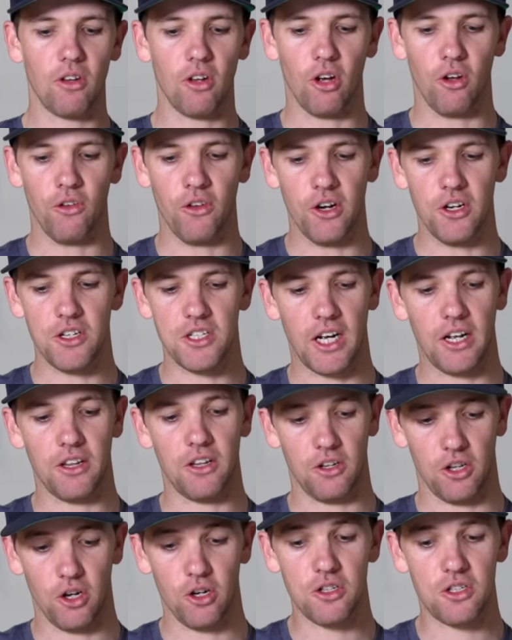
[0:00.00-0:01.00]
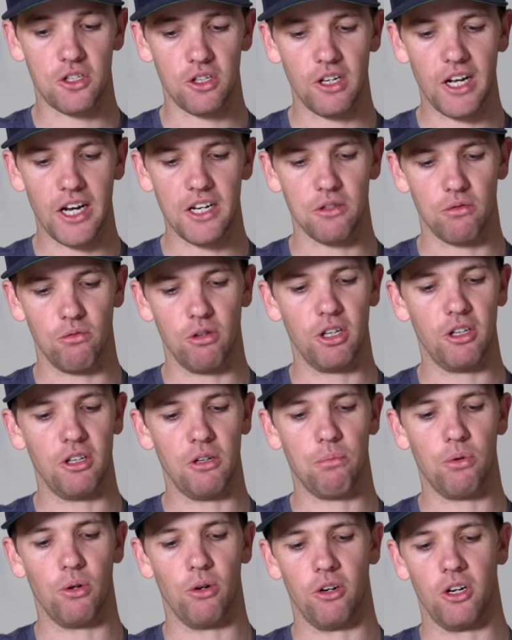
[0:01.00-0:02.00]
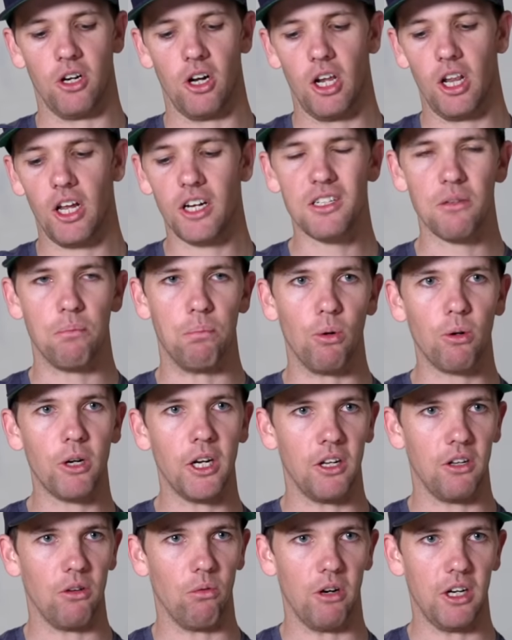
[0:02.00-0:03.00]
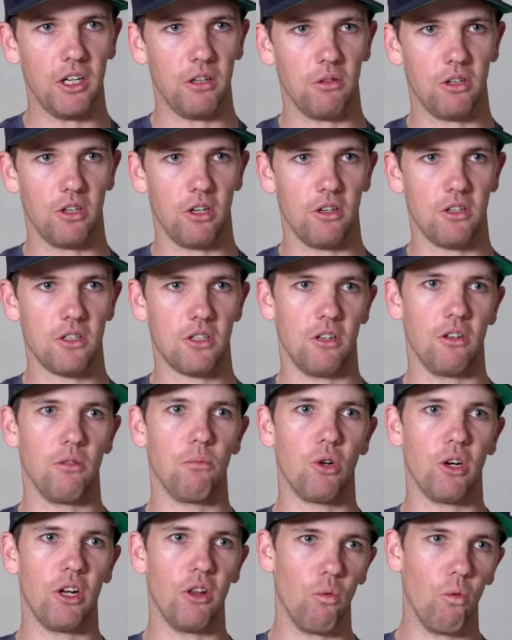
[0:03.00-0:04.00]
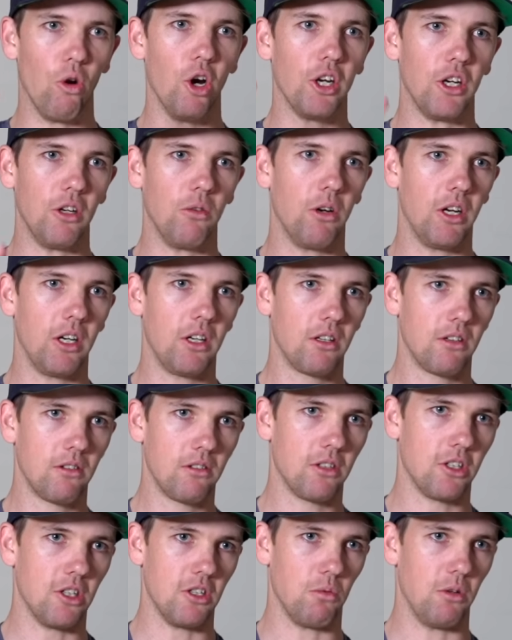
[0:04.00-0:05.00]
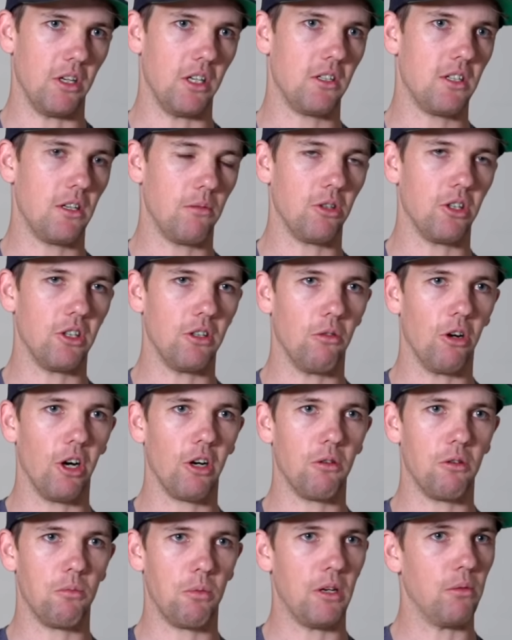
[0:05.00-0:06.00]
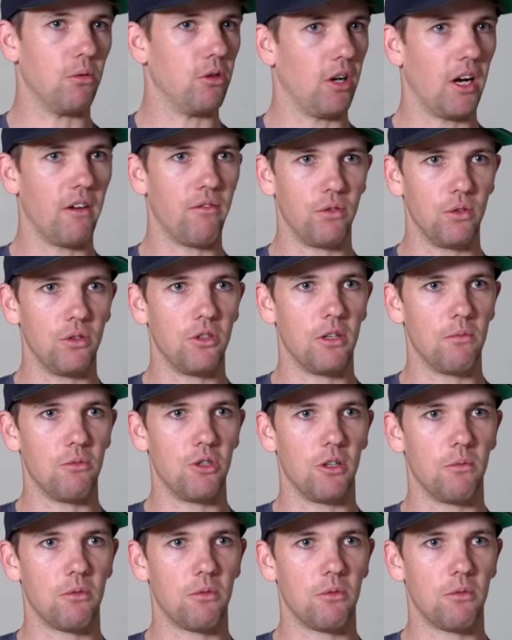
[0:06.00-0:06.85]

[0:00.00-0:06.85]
On those 2 days are really important, and I like to bookend the week with those. So the bookend the working week, because we typically work with people who have full-time jobs.